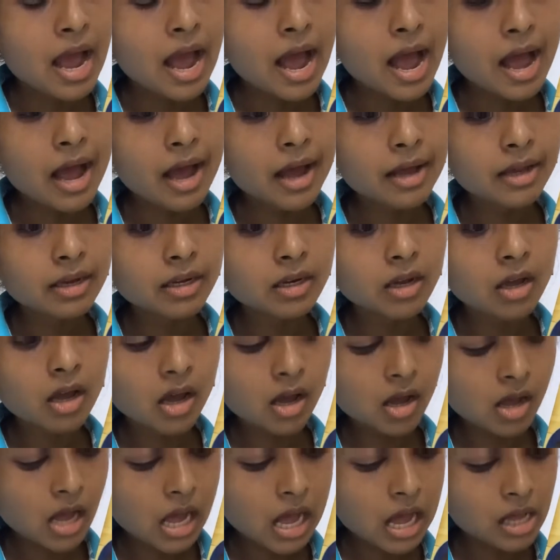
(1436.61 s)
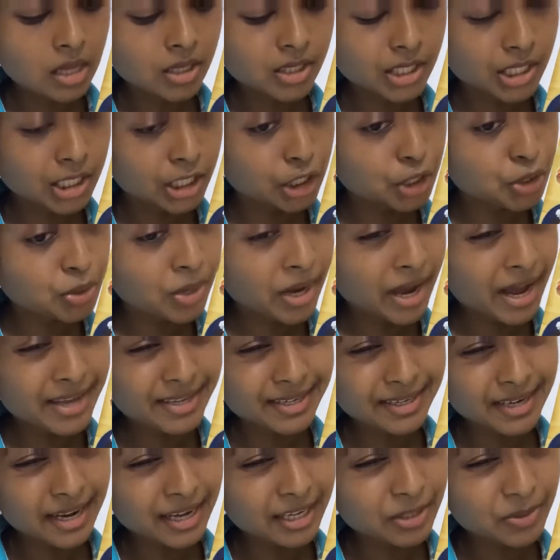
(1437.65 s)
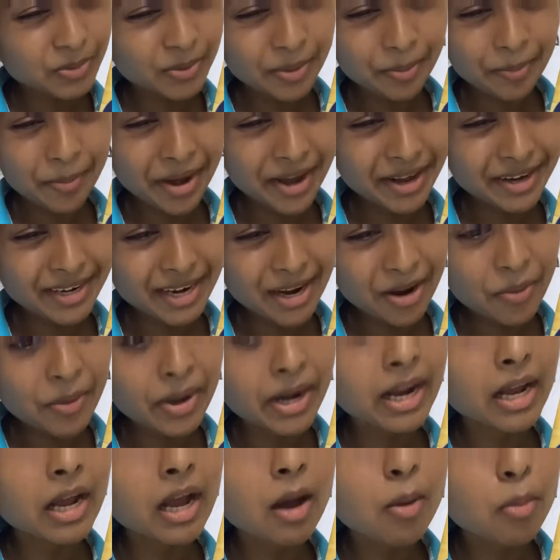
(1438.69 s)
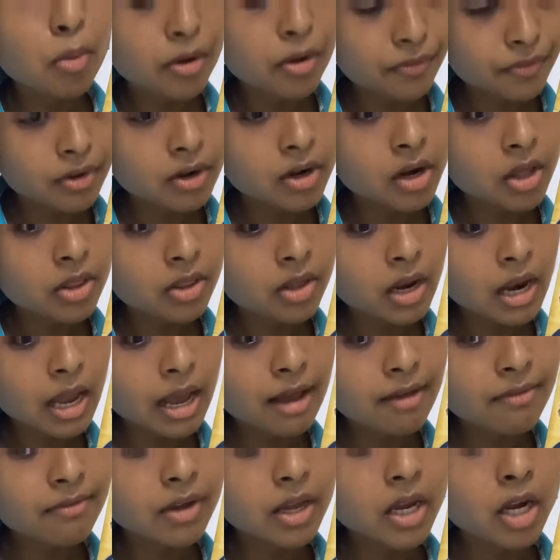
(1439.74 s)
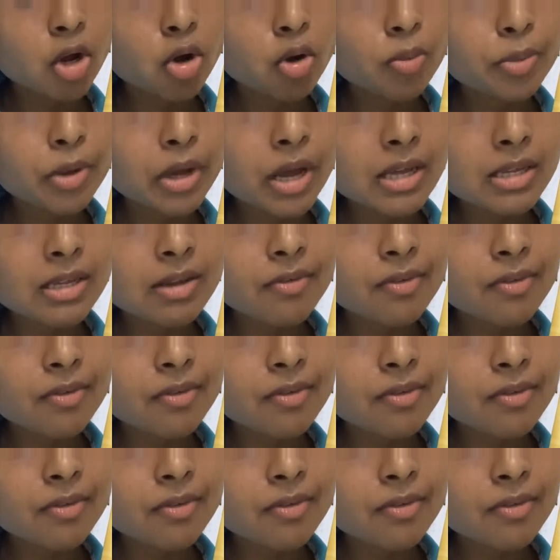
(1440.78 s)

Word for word: and uh, i'll see you guys next week monday when i come on for another live and i hope you guys have